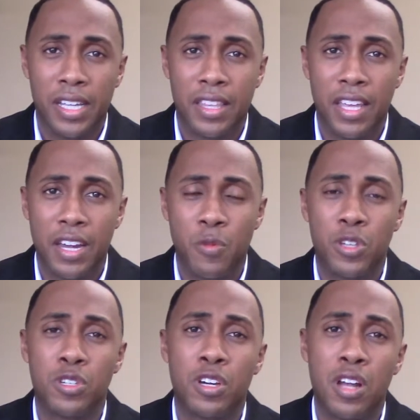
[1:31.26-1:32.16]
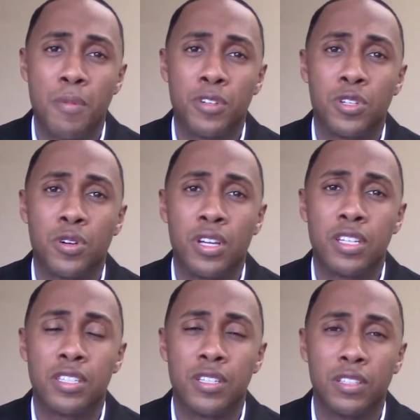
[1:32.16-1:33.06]
That we took an opportunity
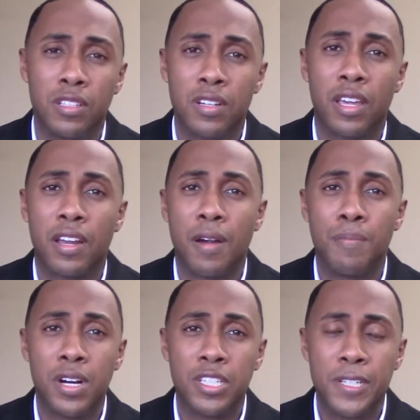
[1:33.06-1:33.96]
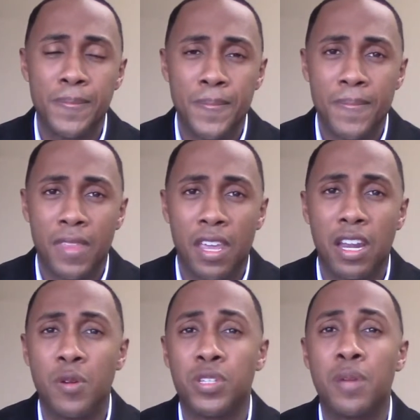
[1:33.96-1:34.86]
to look at our budget,
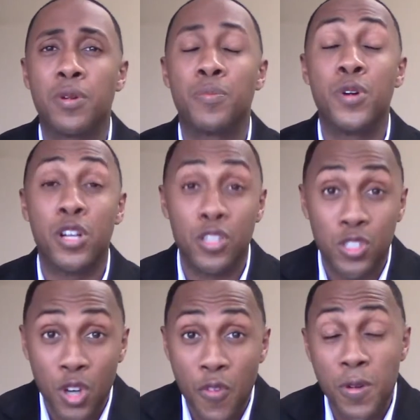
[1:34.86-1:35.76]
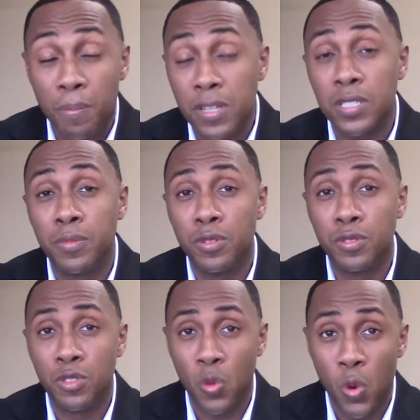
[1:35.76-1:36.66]
and I was able to put conservative
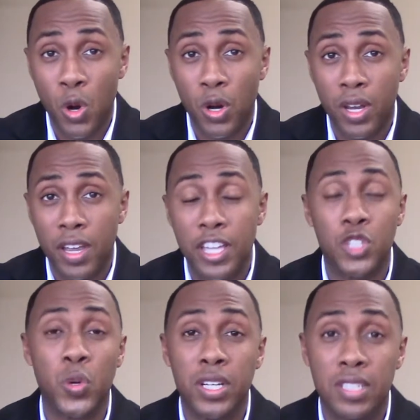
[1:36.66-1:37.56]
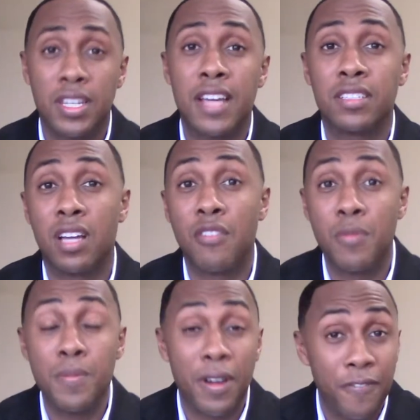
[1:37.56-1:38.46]
principles to work and shrink the size of
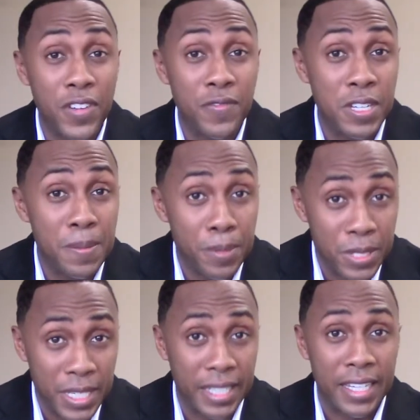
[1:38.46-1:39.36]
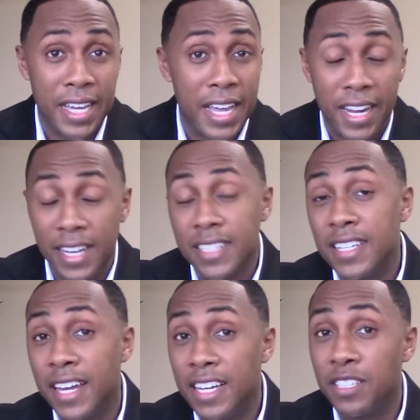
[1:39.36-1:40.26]
government by 15%. Now that's
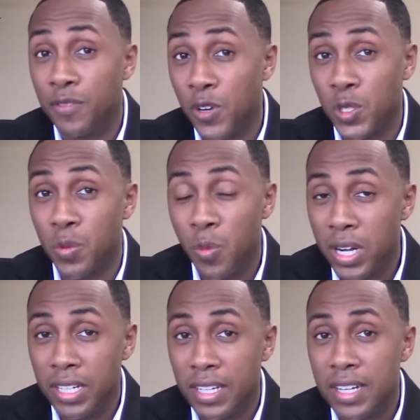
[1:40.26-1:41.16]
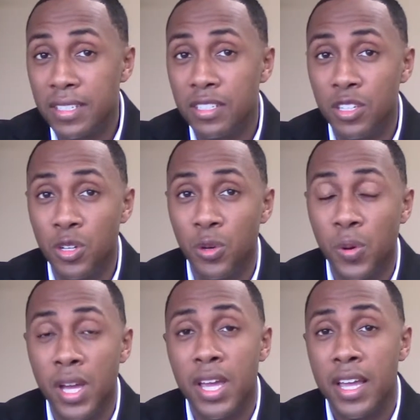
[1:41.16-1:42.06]
not easy, folks, but what it does
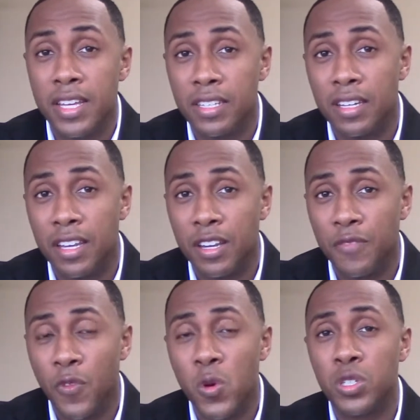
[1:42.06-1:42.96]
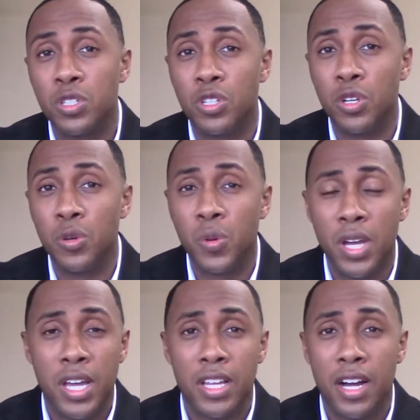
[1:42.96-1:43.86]
do is it forces you
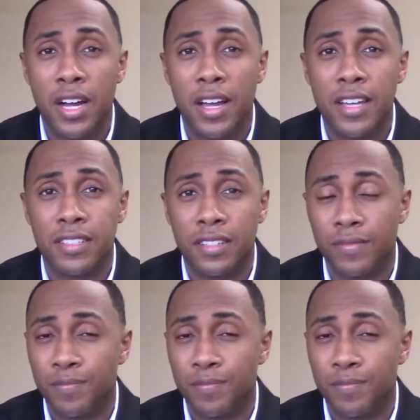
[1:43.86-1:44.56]
as a